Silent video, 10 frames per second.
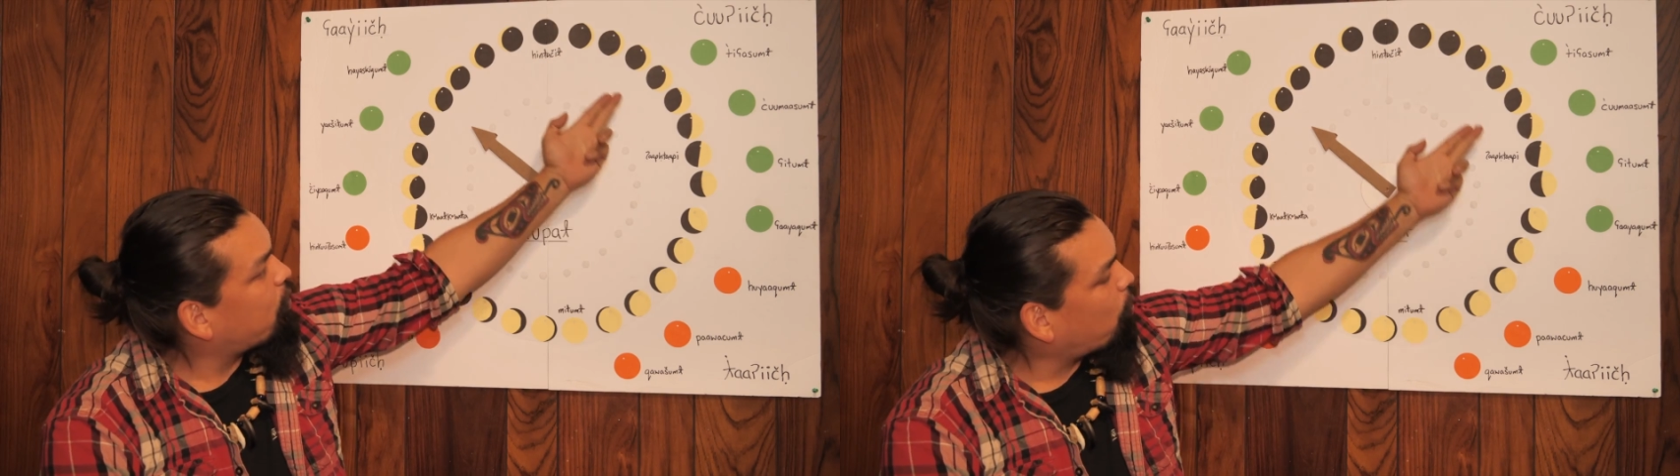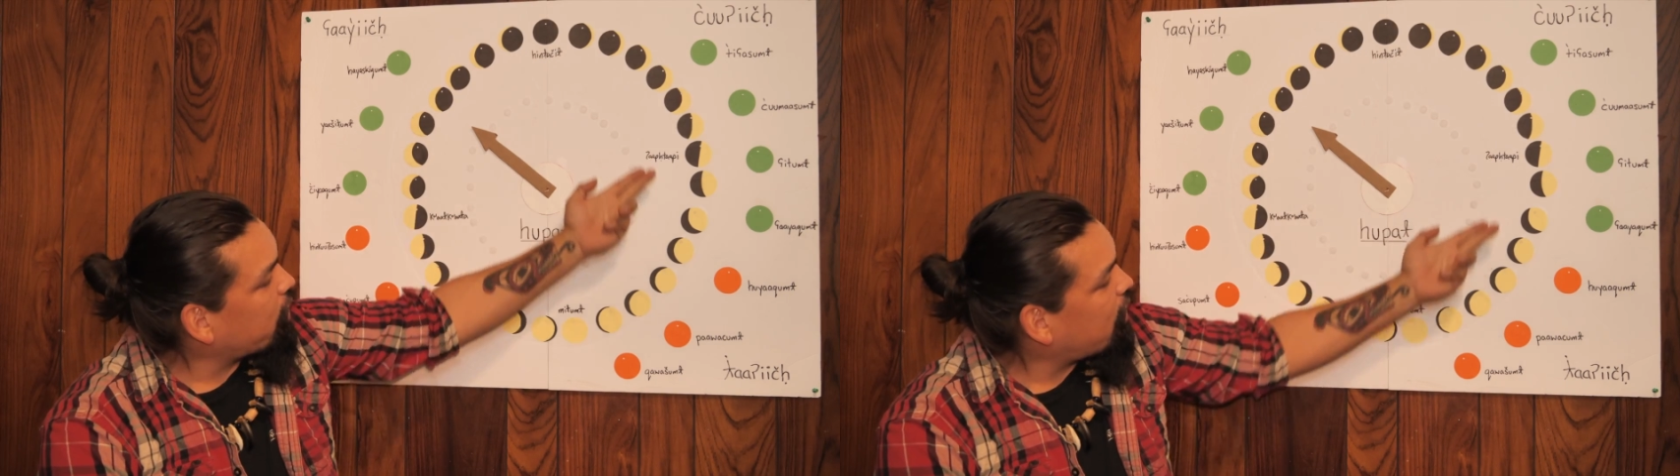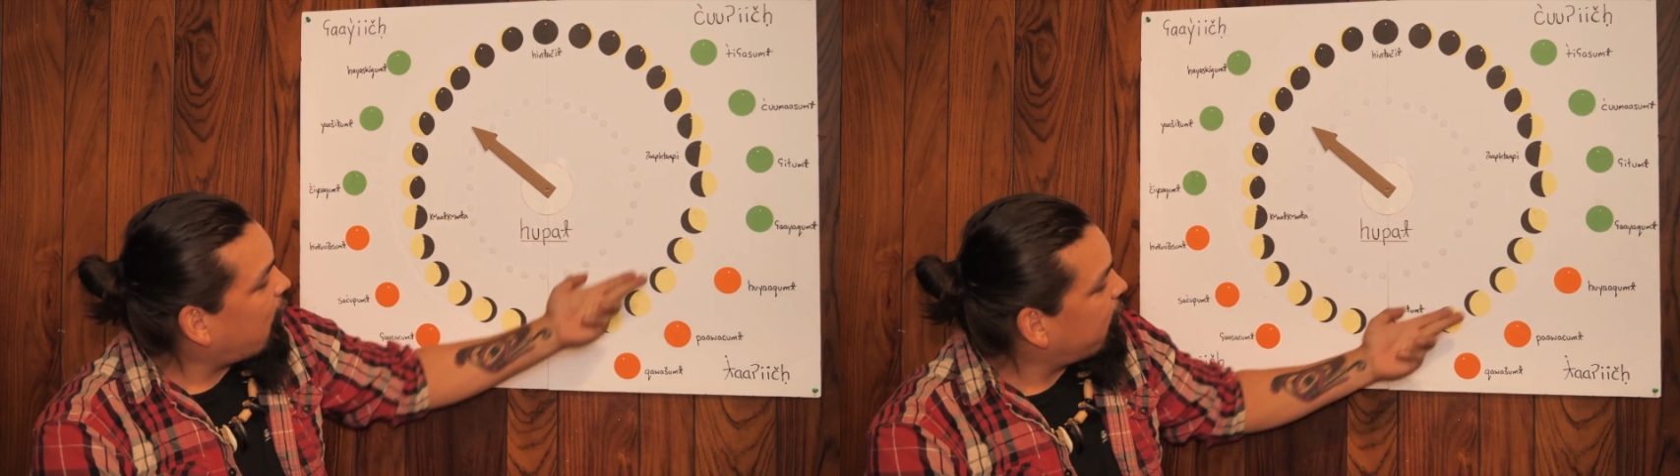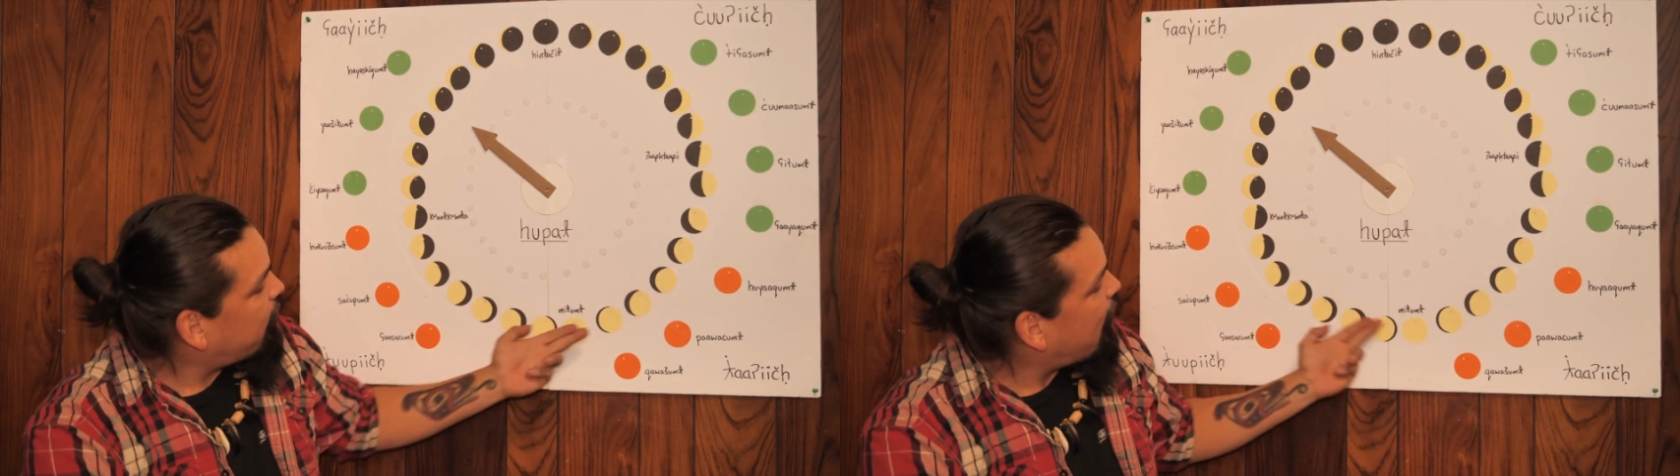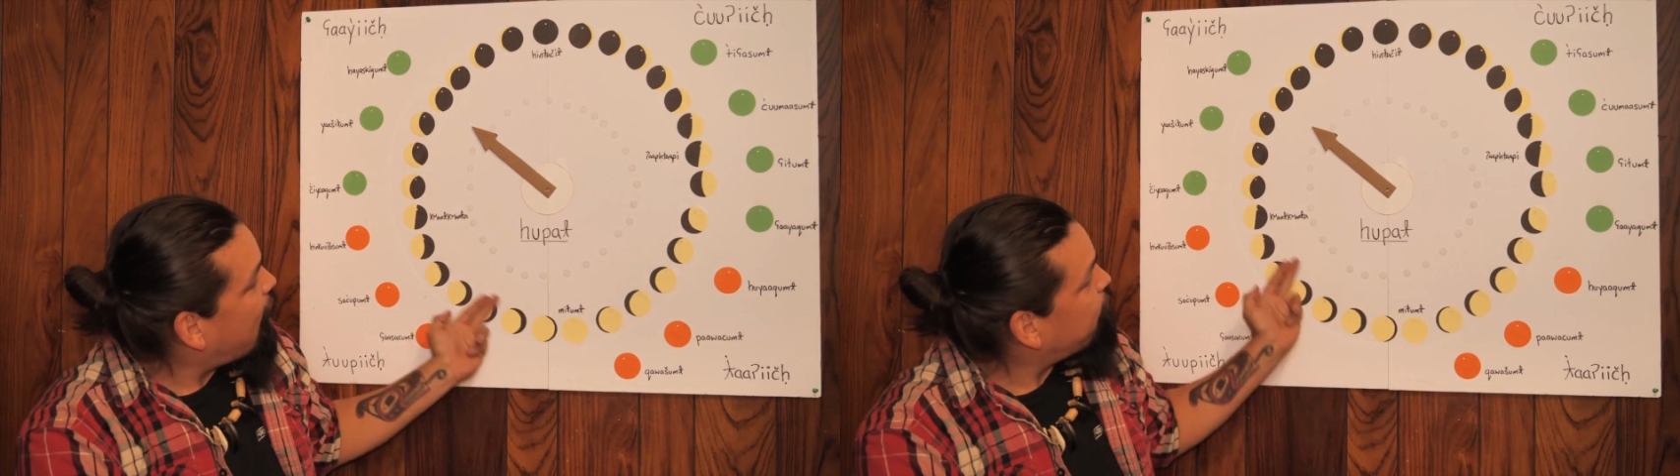
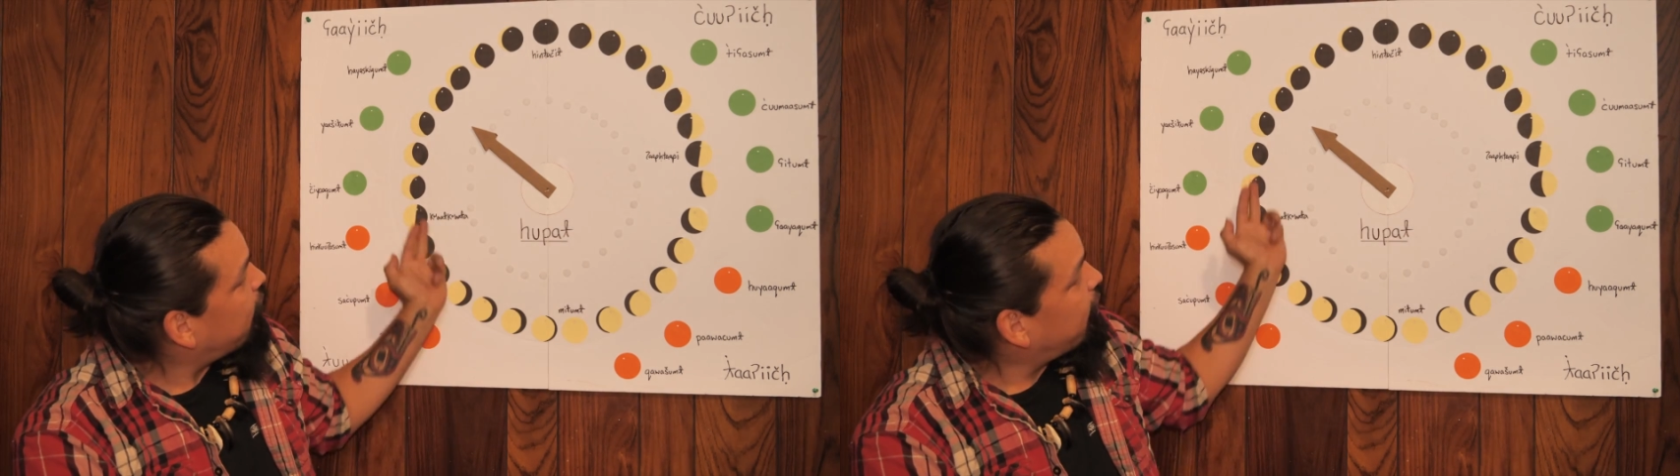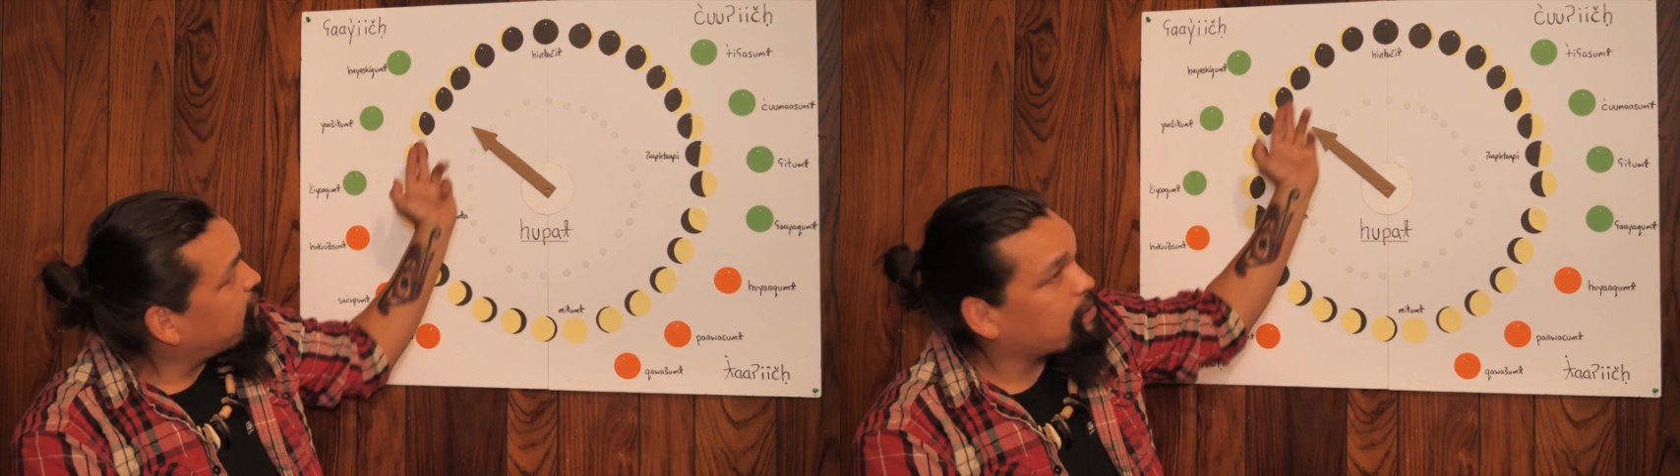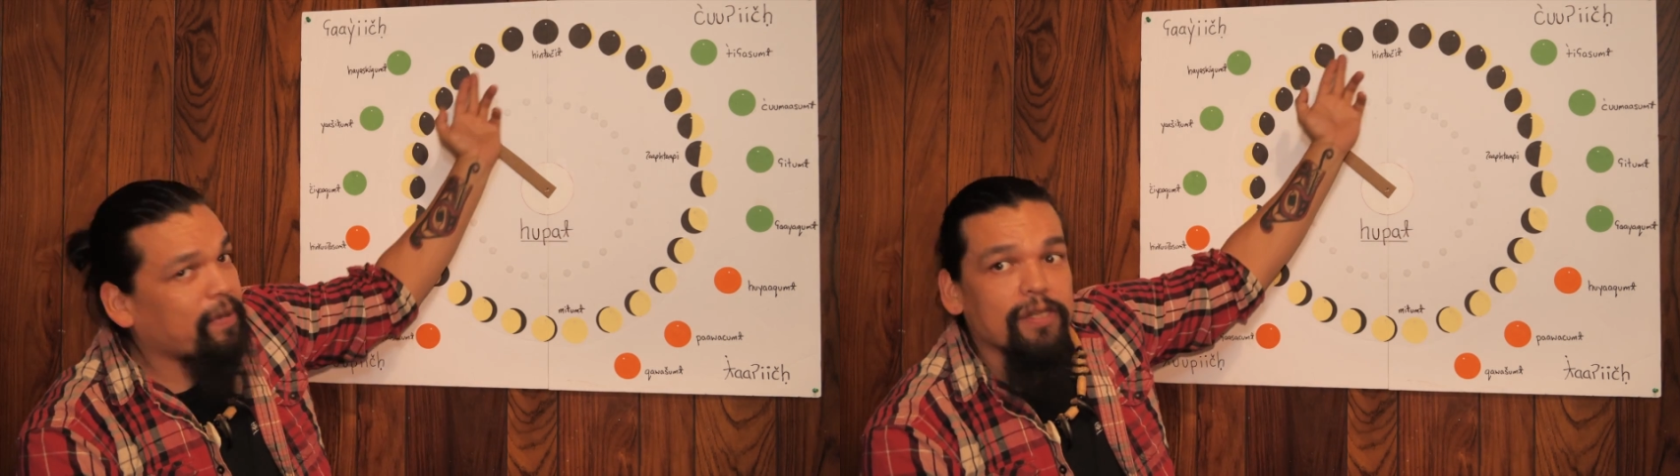29 and a half days